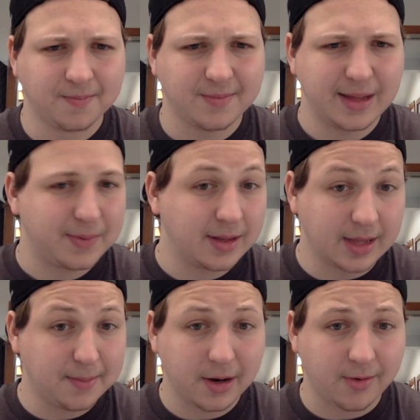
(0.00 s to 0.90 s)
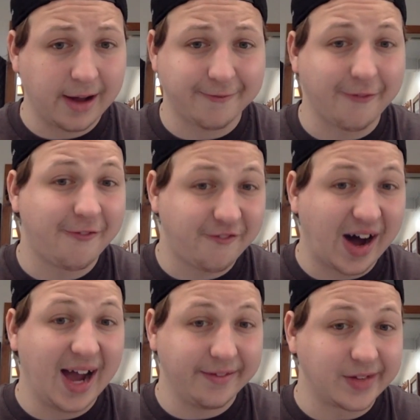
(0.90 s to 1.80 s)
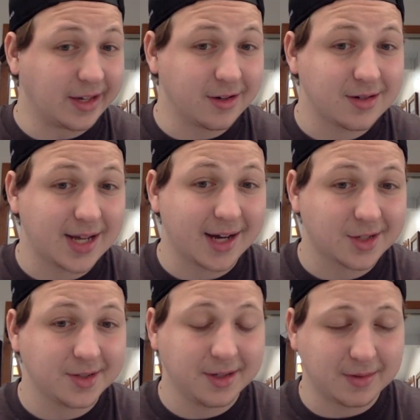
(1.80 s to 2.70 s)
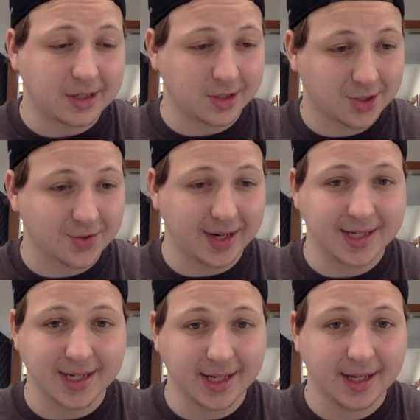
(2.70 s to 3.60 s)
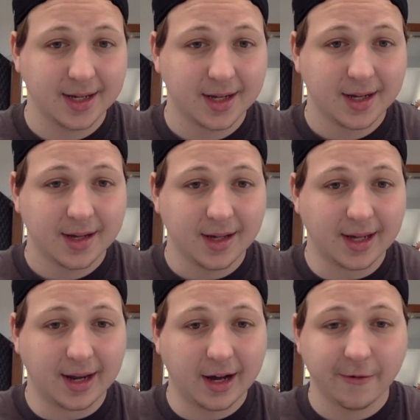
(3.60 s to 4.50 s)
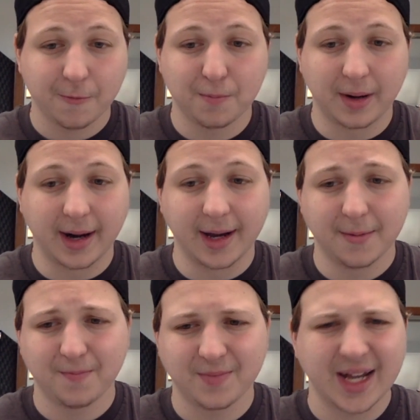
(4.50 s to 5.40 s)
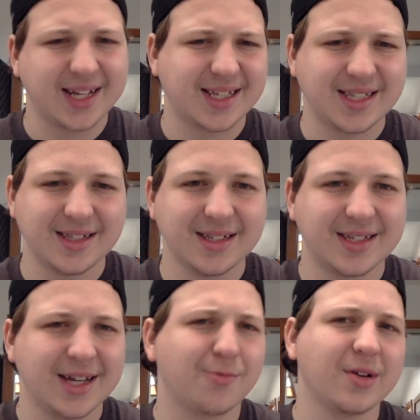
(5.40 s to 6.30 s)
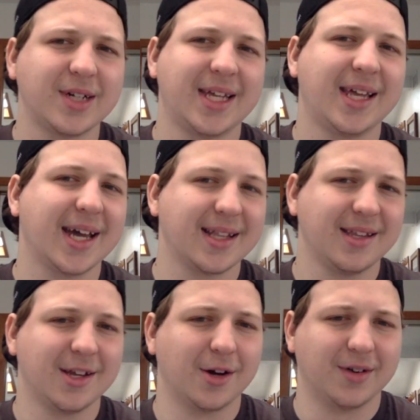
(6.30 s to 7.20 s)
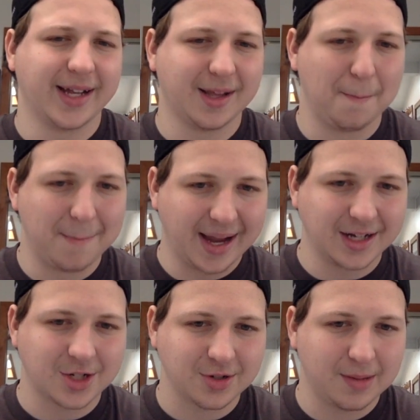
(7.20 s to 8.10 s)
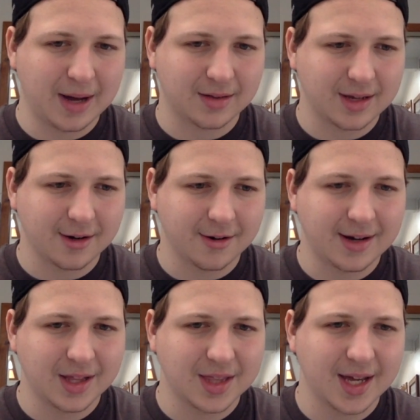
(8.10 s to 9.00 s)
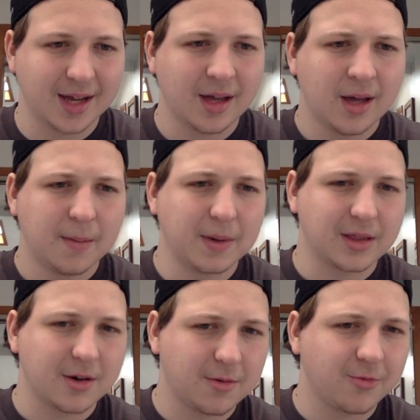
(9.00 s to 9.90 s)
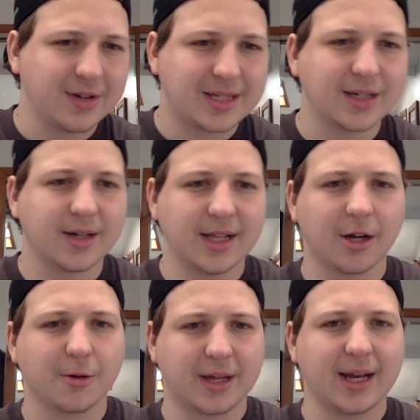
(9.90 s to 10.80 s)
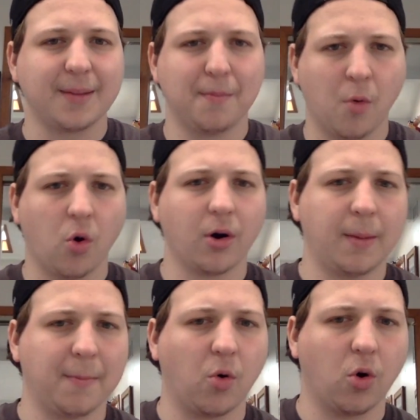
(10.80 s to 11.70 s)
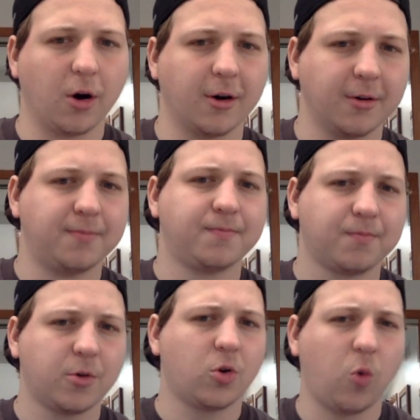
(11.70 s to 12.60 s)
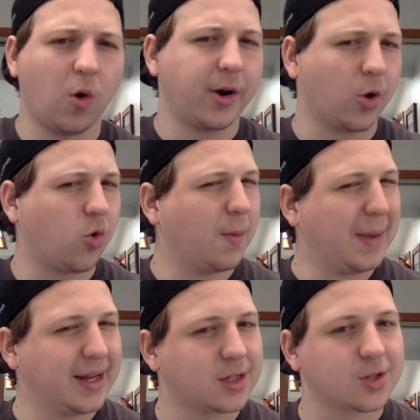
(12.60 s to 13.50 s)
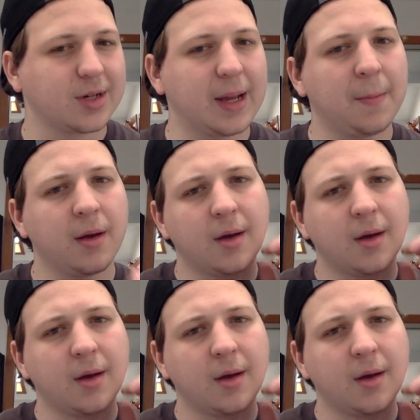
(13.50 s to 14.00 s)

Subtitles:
They've been around for 5 years actually, which is crazy enough, but they didn't really get mainstream out there or anything. But recently they're getting more and more quote unquote mainstream,